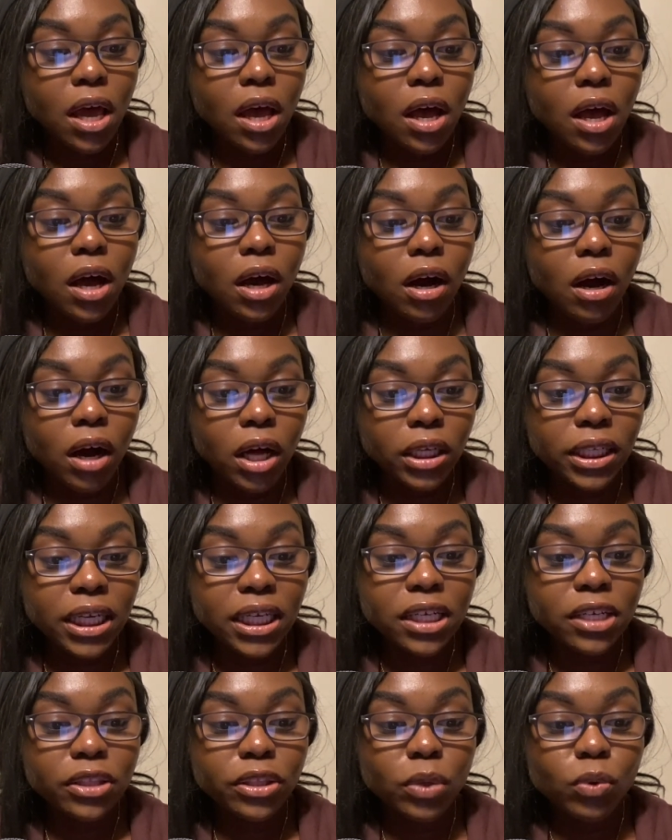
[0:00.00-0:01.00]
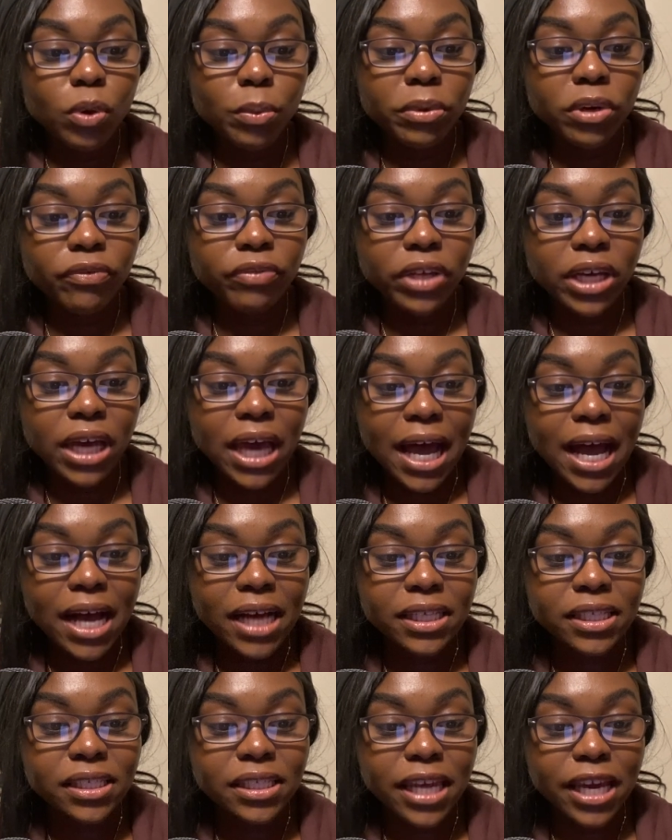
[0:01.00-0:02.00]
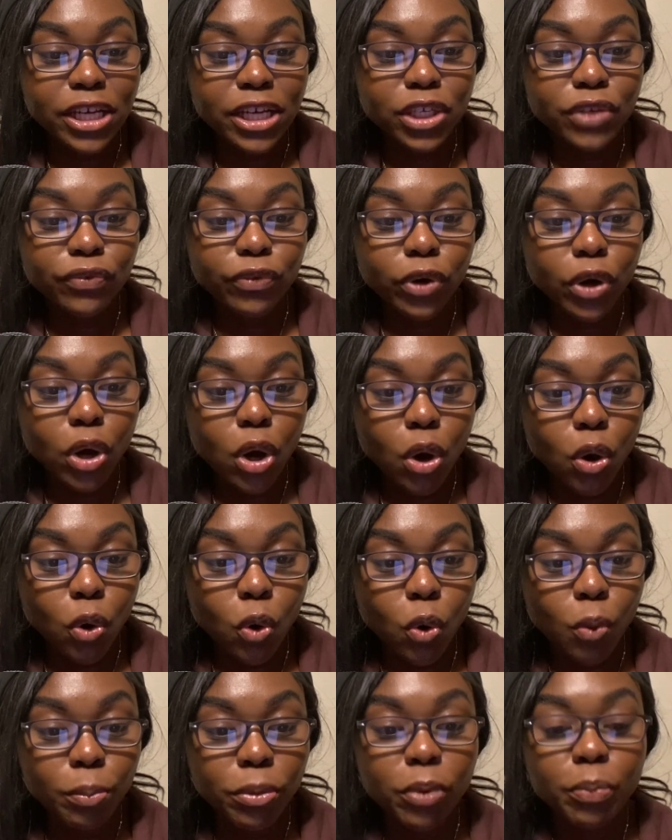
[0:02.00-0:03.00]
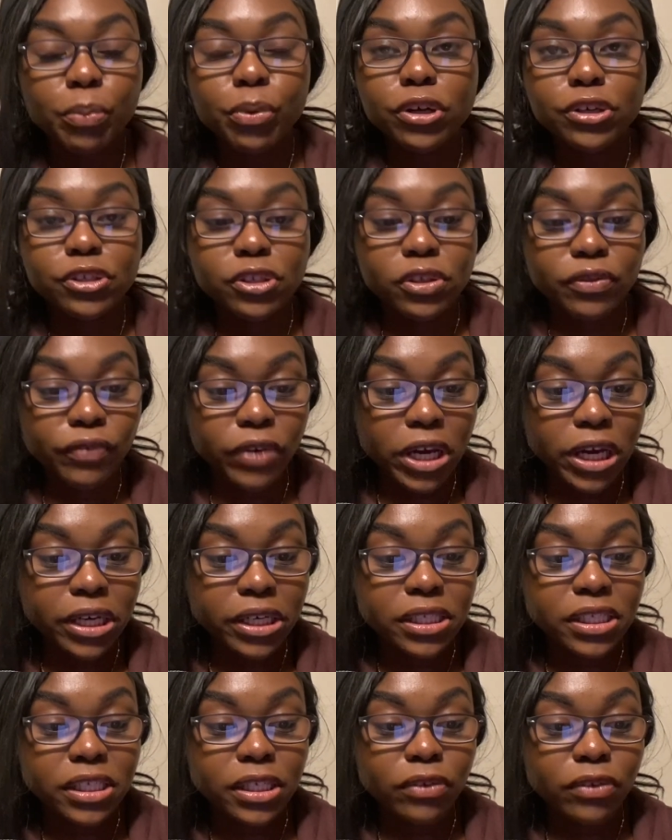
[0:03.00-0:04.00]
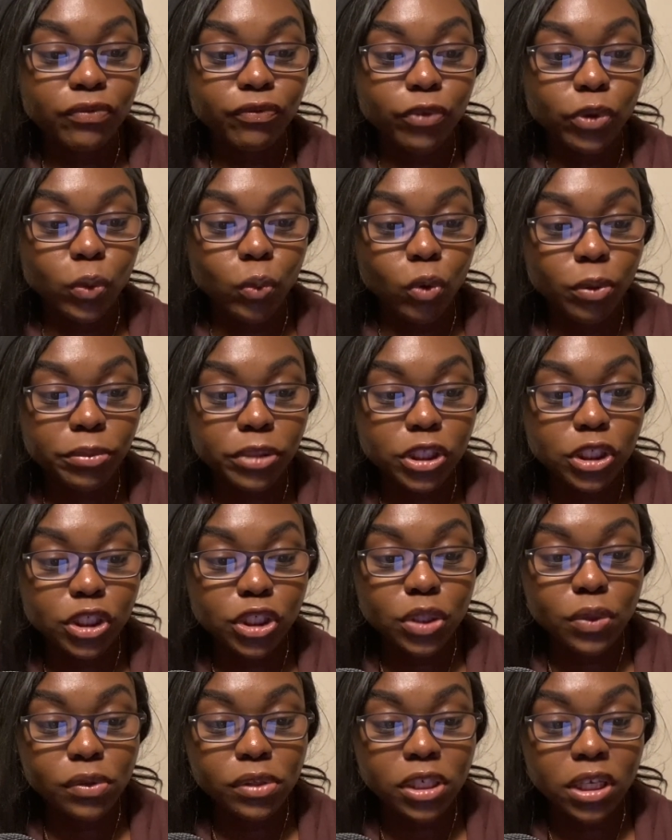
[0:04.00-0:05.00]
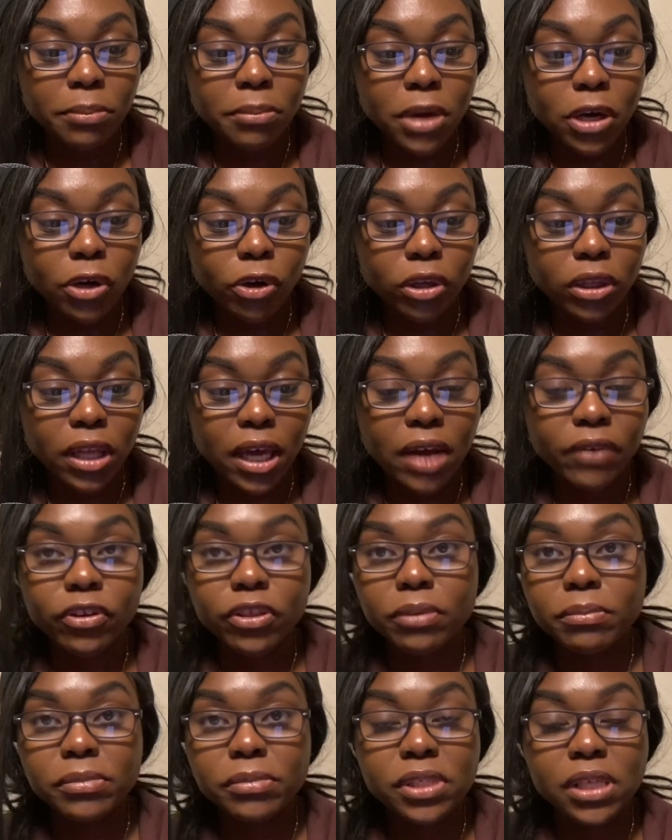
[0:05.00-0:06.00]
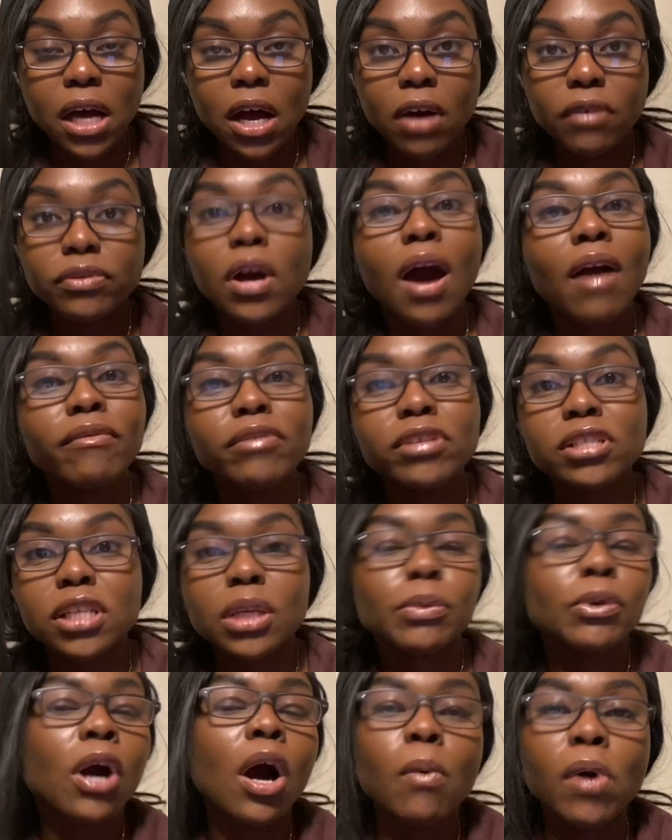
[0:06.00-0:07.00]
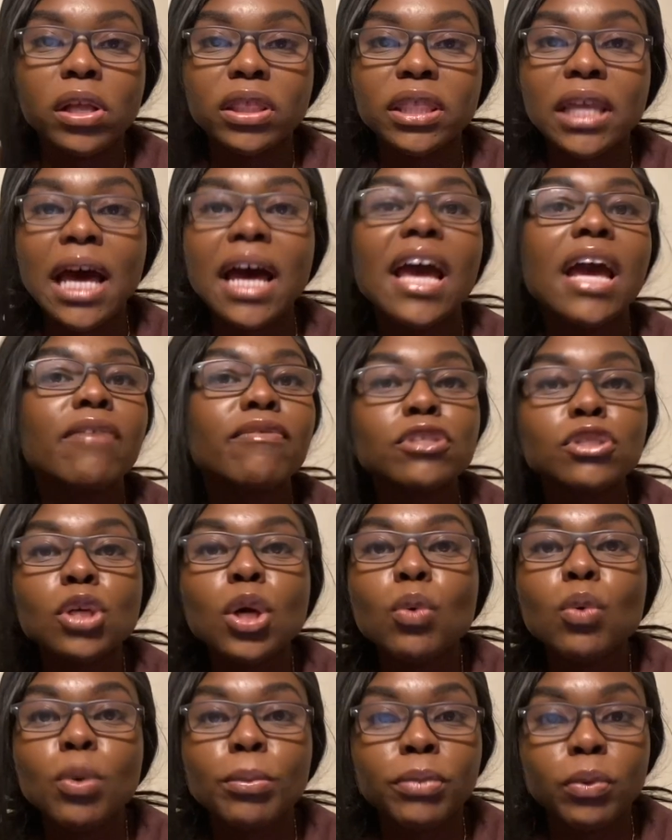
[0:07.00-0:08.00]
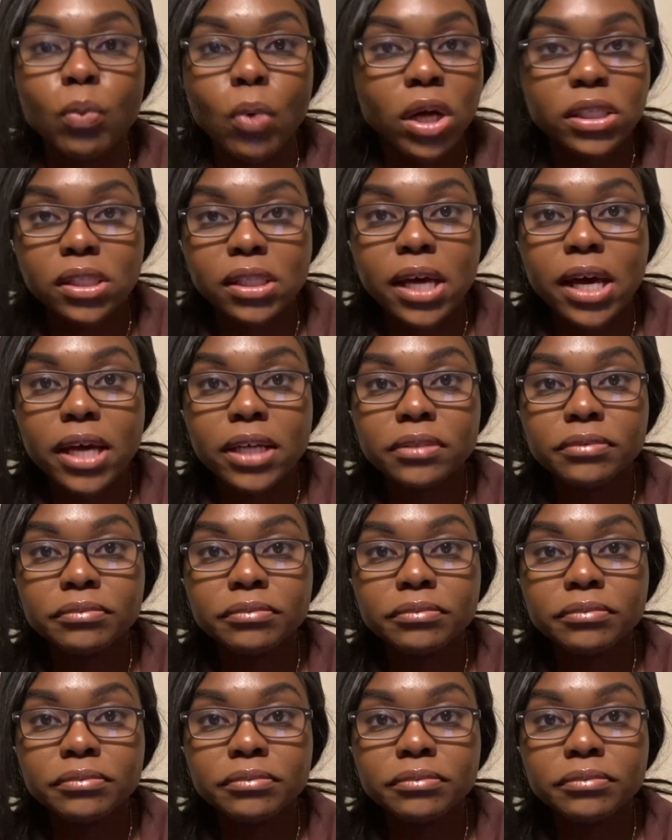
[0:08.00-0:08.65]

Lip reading: Colleen and the women of the cast stand for hope, perseverance, and for women choosing a better life for themselves." Obviously, we all want that. Every single woman wants that.